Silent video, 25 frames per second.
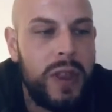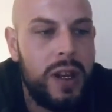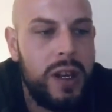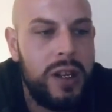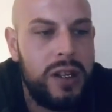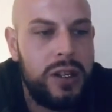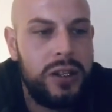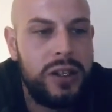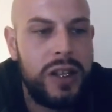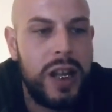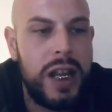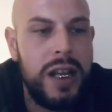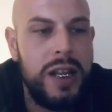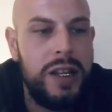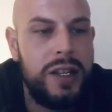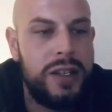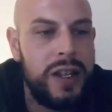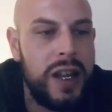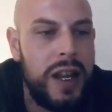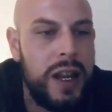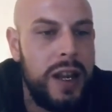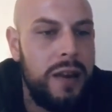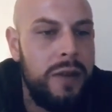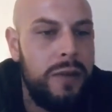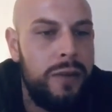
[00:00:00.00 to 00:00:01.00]
Stay
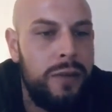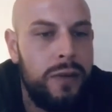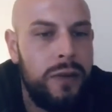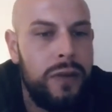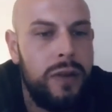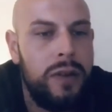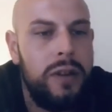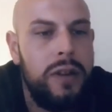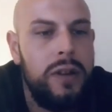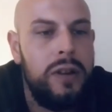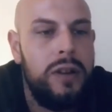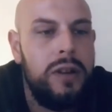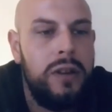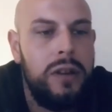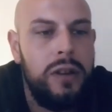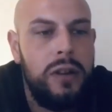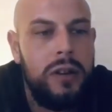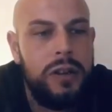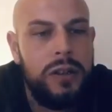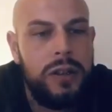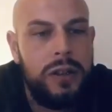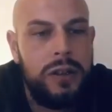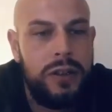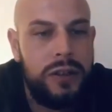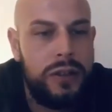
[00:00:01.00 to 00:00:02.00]
safe
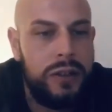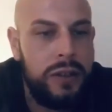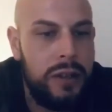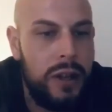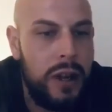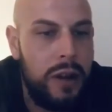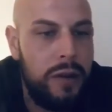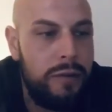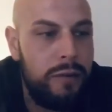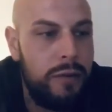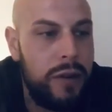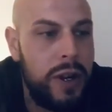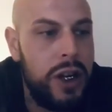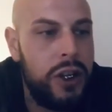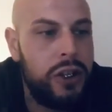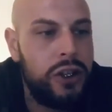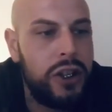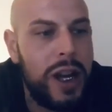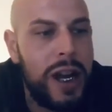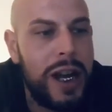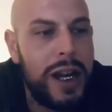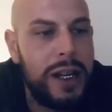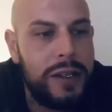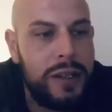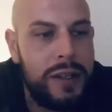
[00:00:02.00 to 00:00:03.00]
and reach
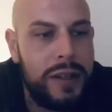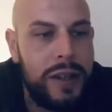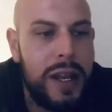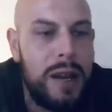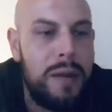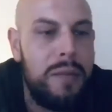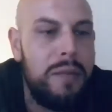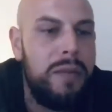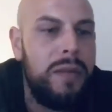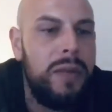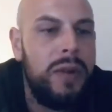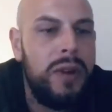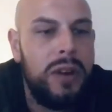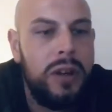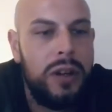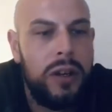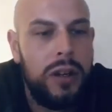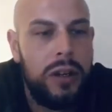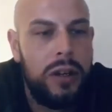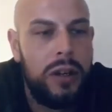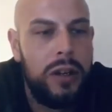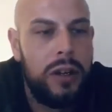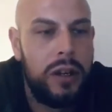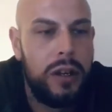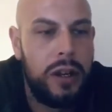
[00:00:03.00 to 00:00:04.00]
out to them
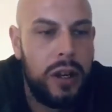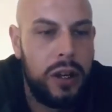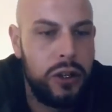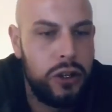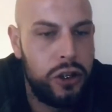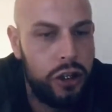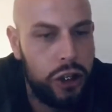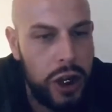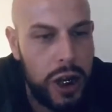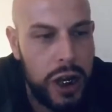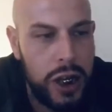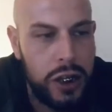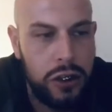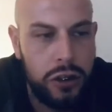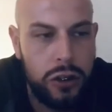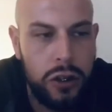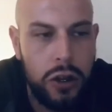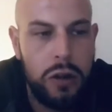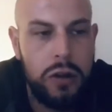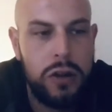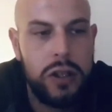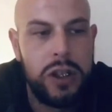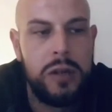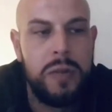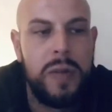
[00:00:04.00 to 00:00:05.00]
and share
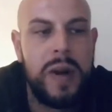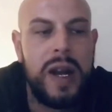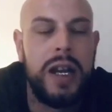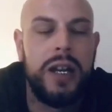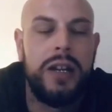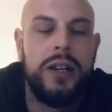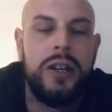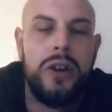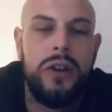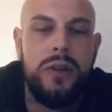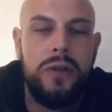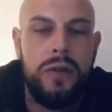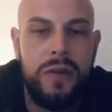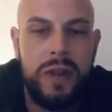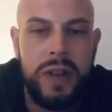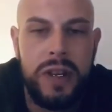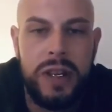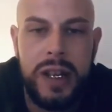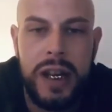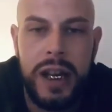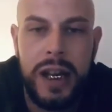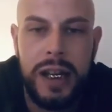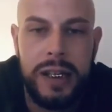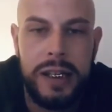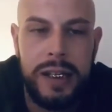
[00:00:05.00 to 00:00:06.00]
stories about
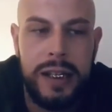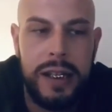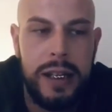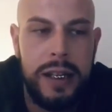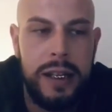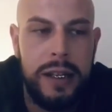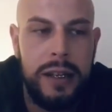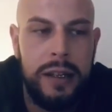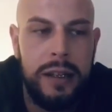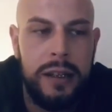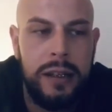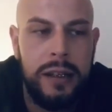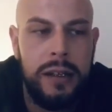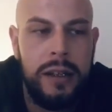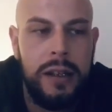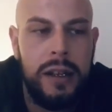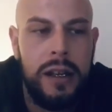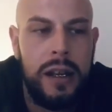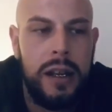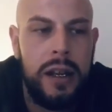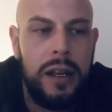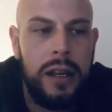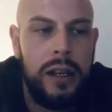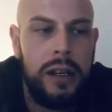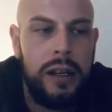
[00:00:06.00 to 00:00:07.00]
COVID-19
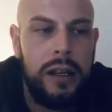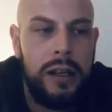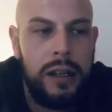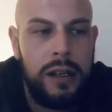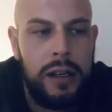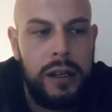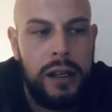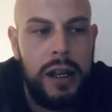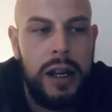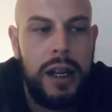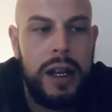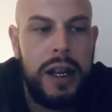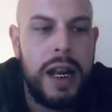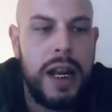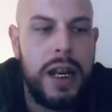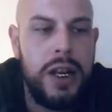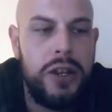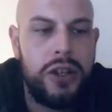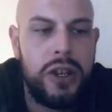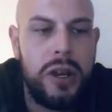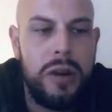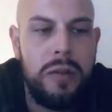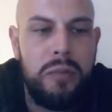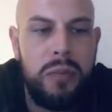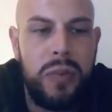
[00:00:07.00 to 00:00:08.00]
in
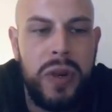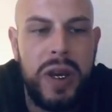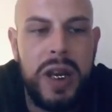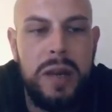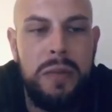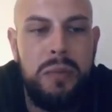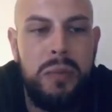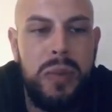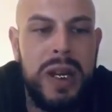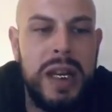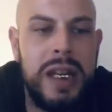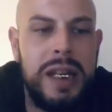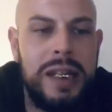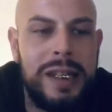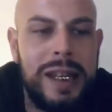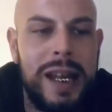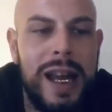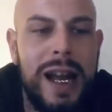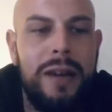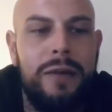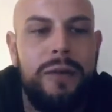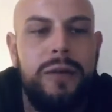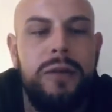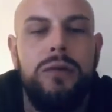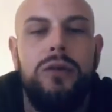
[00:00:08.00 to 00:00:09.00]
HMP. Peace
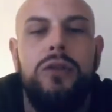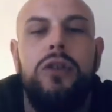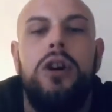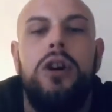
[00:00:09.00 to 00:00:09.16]
out from